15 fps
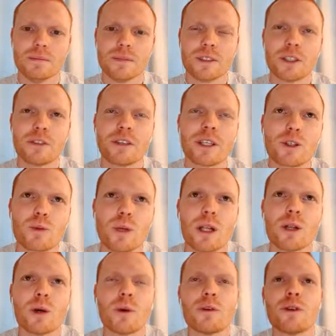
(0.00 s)
Do you think as well,
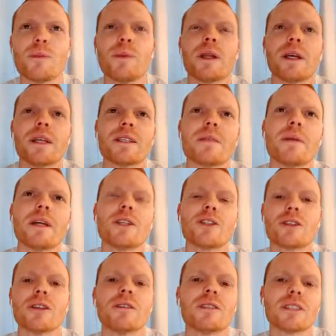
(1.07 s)
though, if the players he
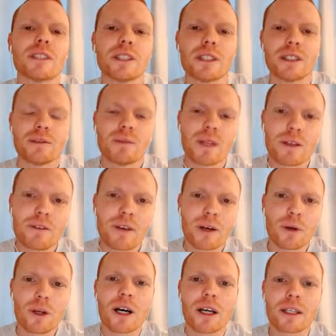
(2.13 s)
mentioned, obviously, that he
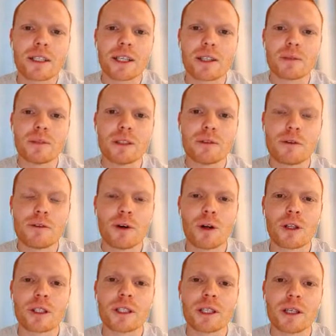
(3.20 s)
found it hard to get them lift before
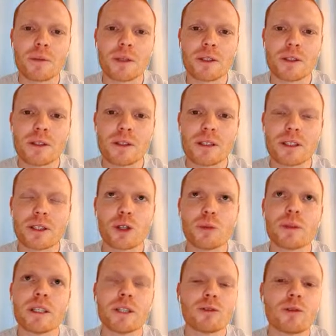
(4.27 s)
the game, you could
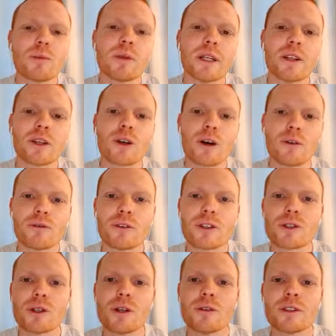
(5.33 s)
be literally playing in the
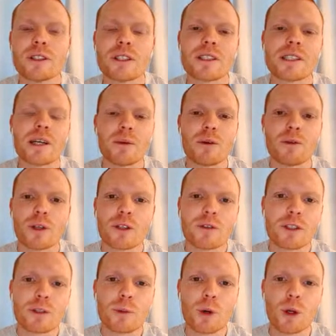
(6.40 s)
Conference North. It's a step off one
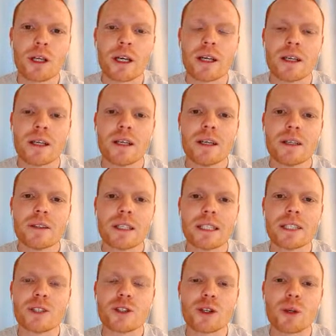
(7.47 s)
division below the
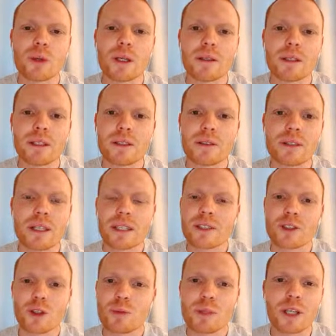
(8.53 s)
League Two.
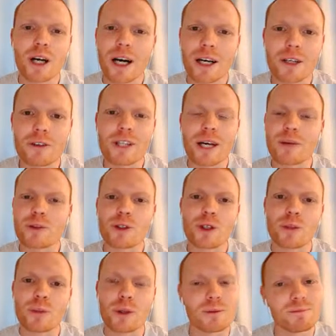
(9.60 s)
It shouldn't be hard at times,
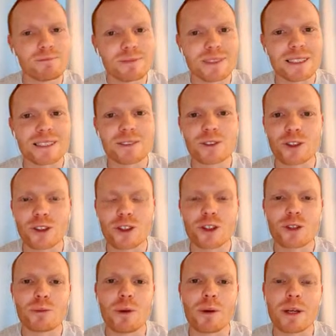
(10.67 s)
should it? But it's
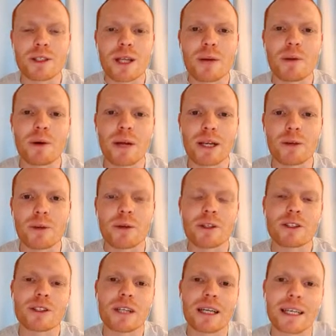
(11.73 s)
that momentum, and
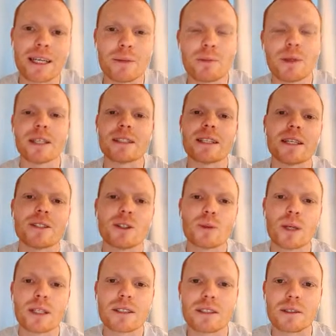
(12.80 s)
it's like in players' heads as
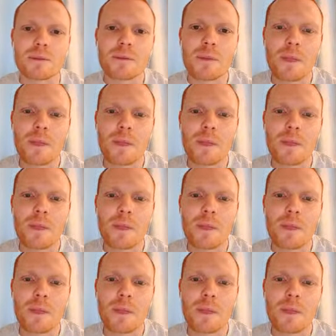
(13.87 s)
well, isn't it?